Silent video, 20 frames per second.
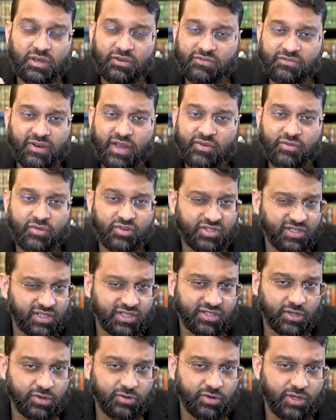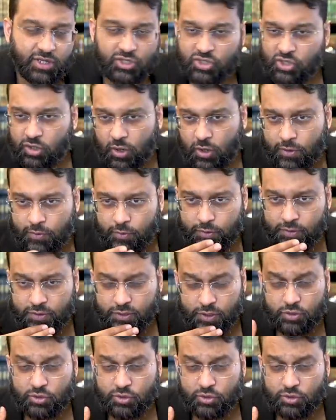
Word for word: five hundred, six hundred Hijri onwards?